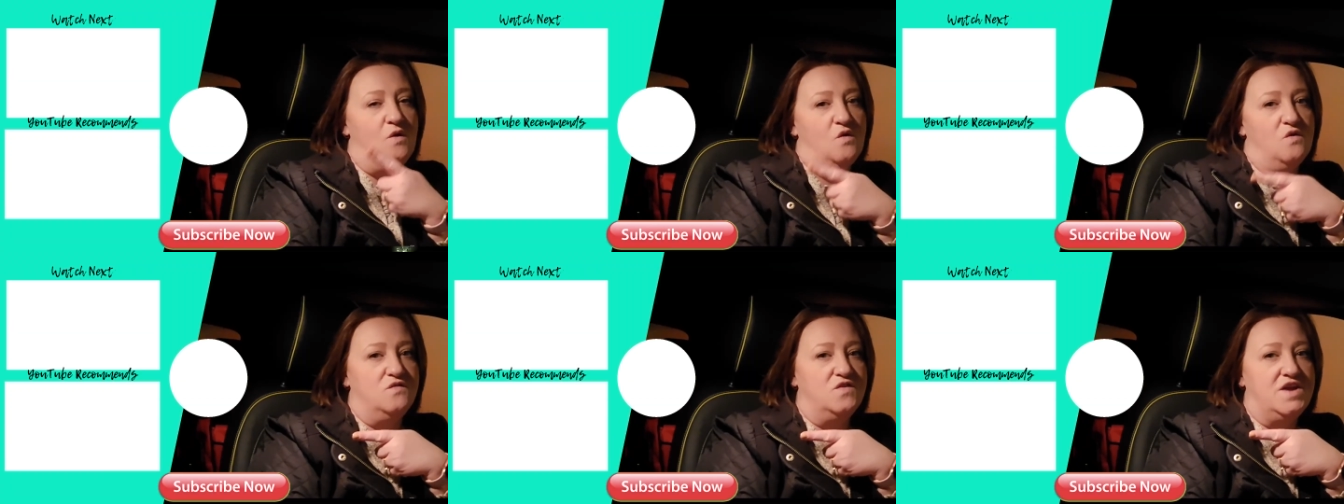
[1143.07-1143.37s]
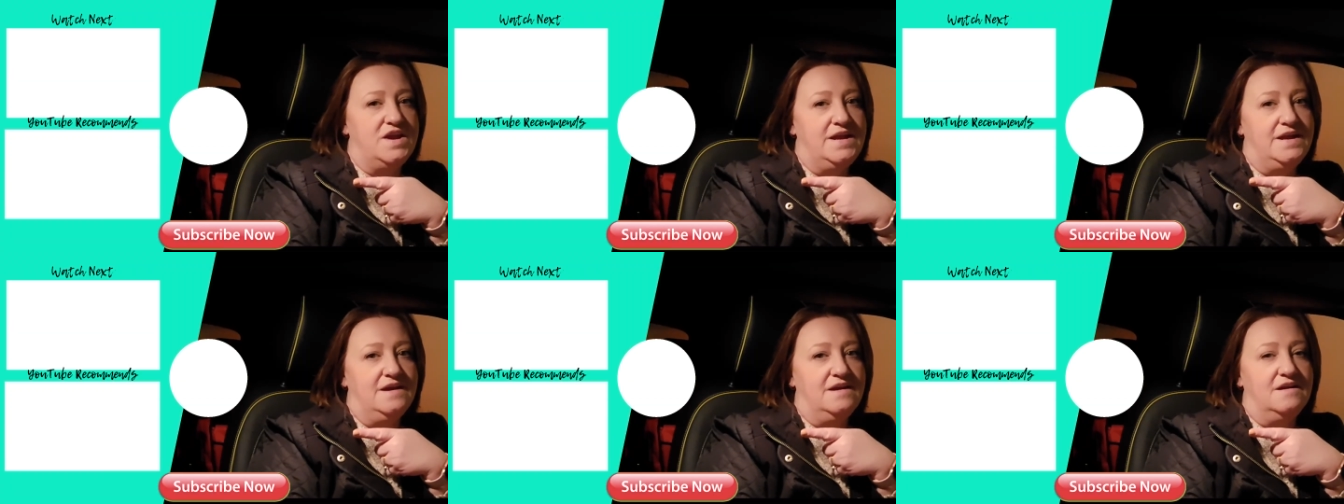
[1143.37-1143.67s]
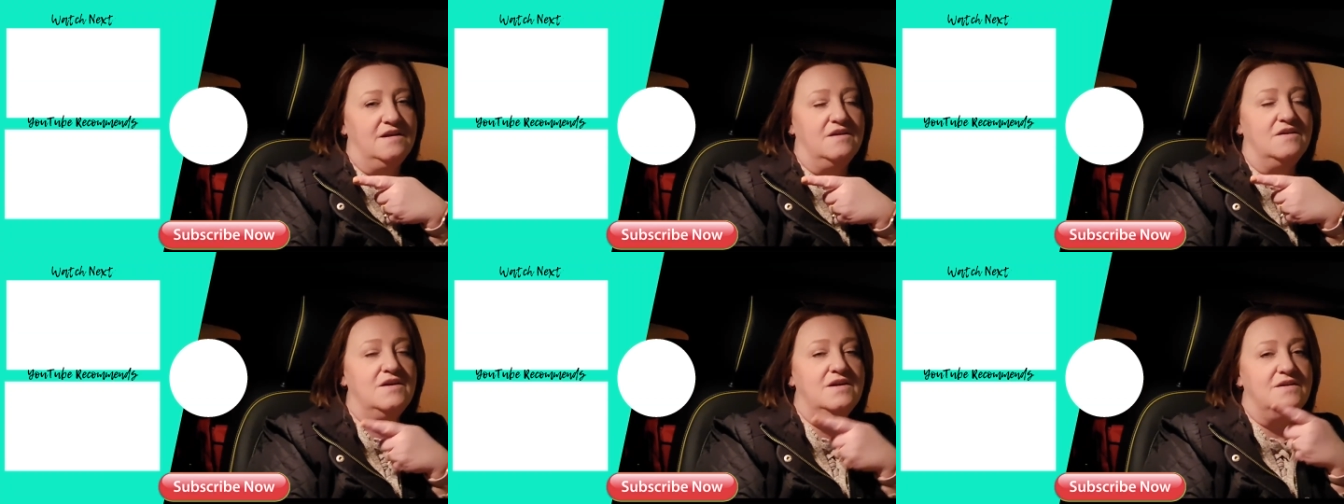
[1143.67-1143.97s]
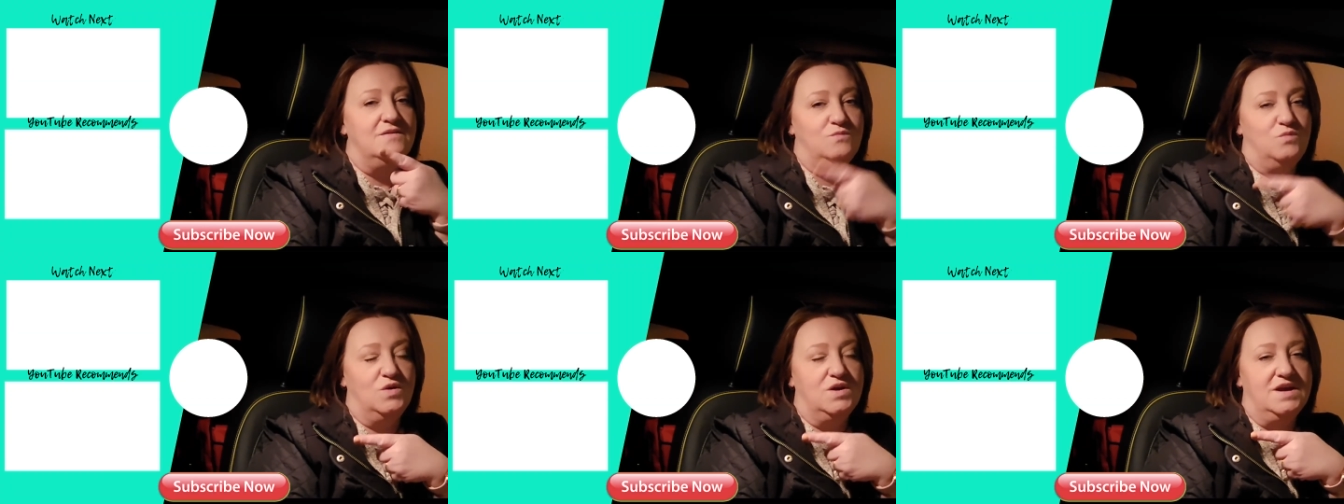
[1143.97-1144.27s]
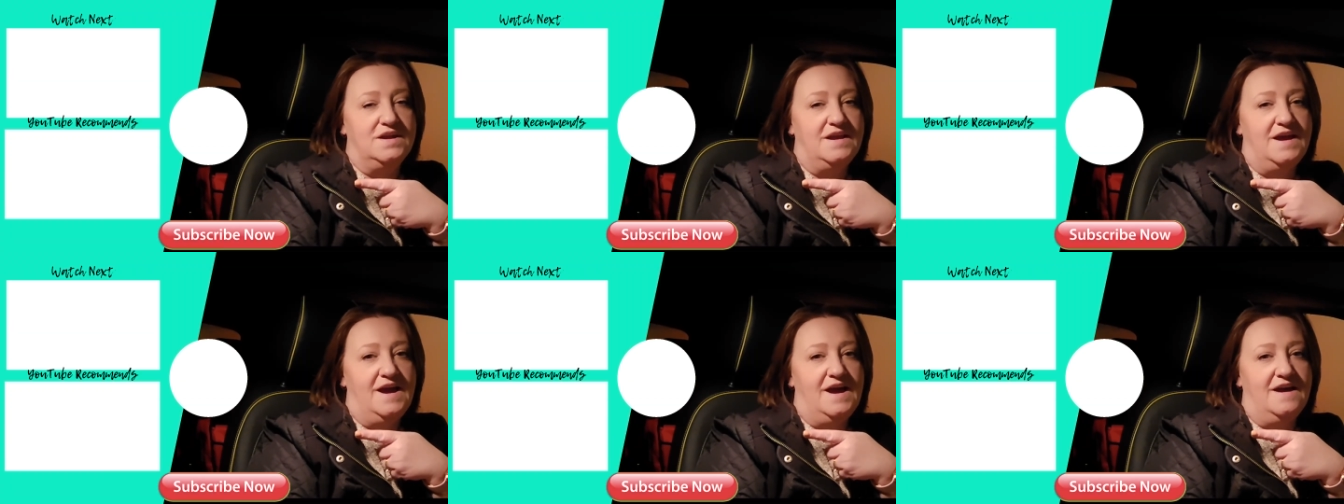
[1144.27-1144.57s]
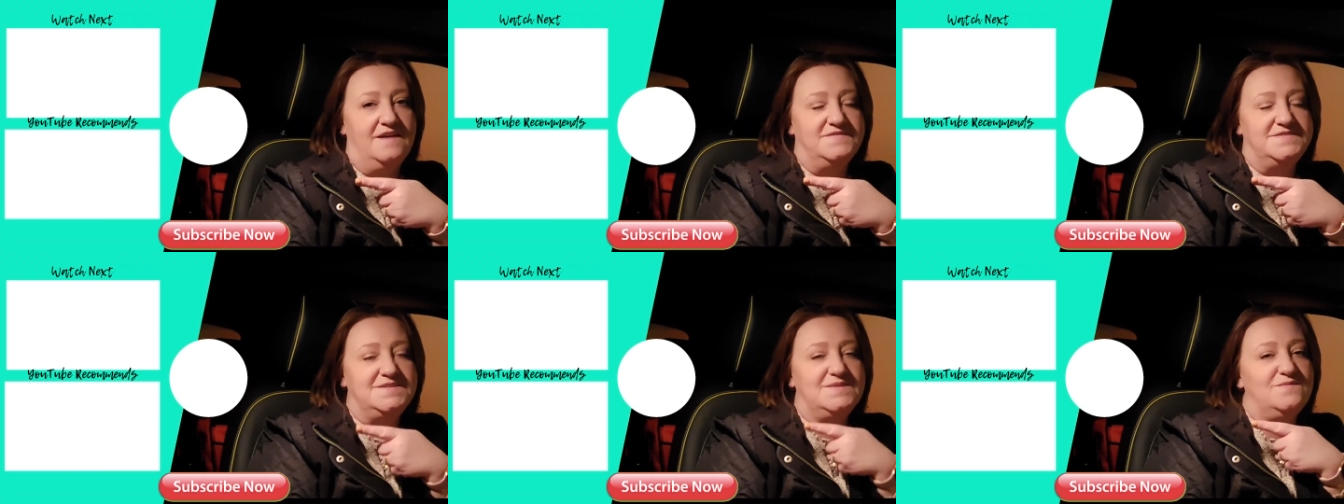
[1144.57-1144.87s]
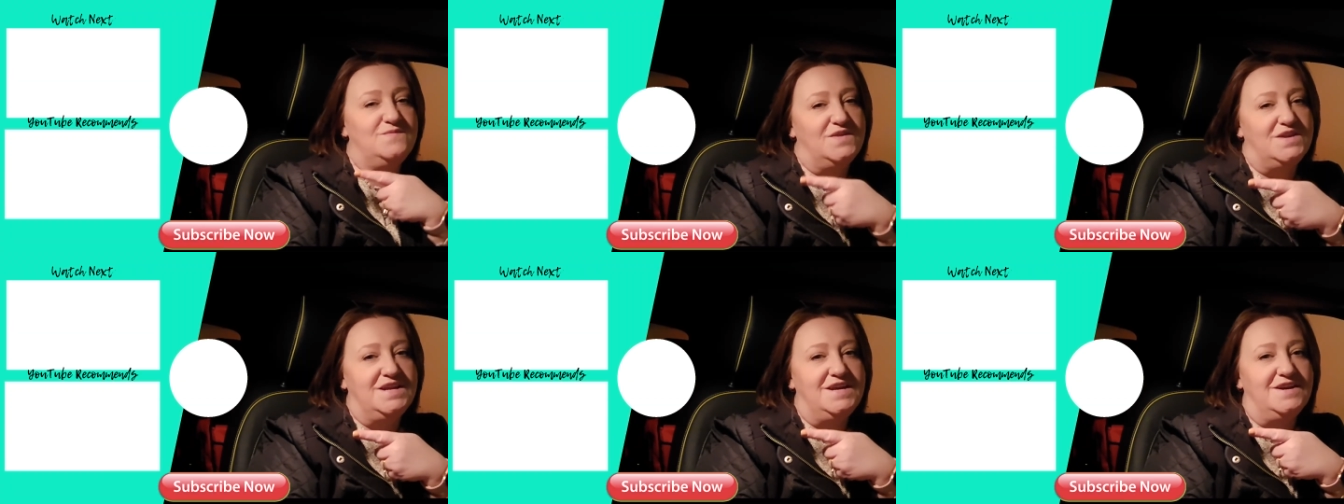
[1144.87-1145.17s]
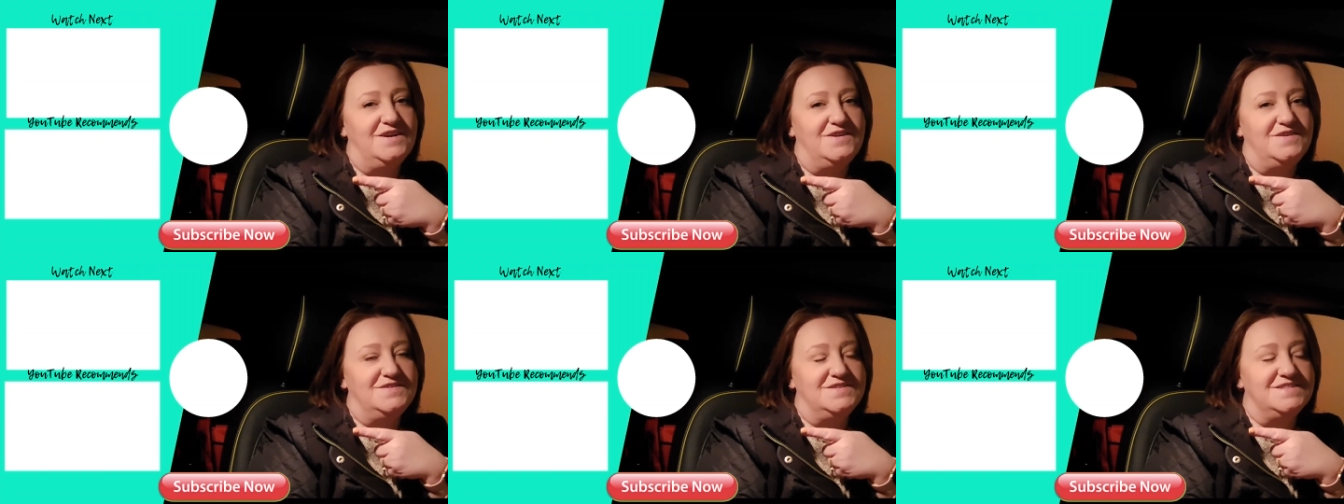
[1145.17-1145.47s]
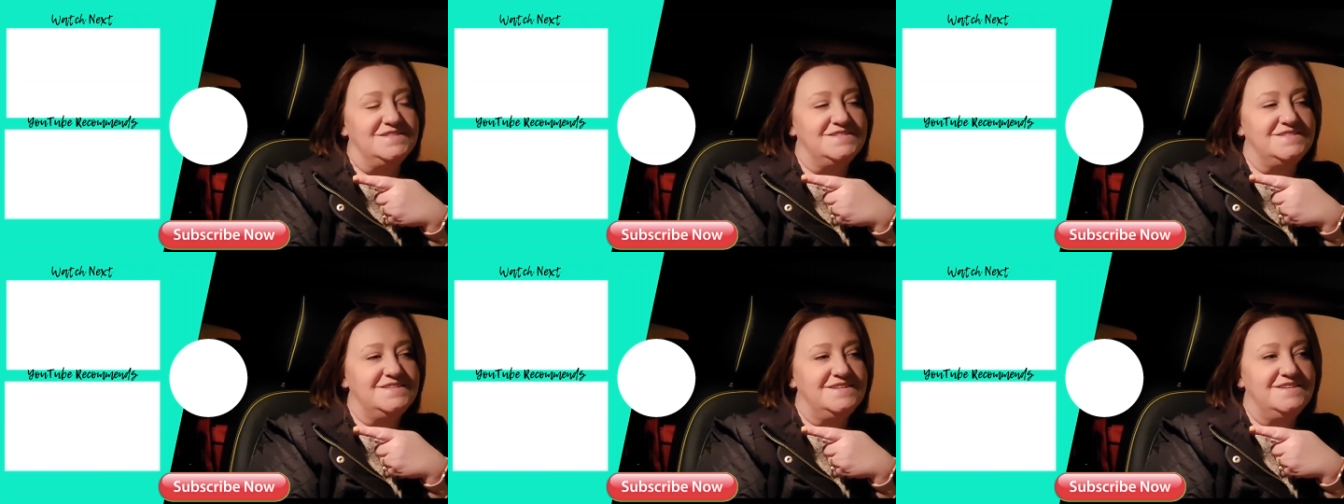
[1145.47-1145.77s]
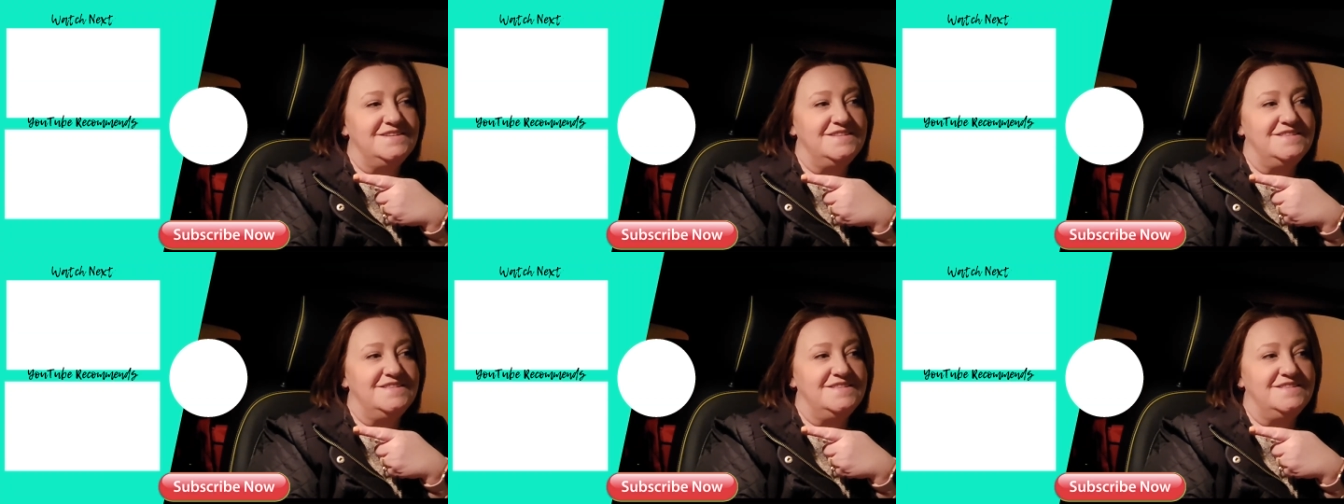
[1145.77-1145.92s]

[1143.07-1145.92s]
over here, we're going to have some videos.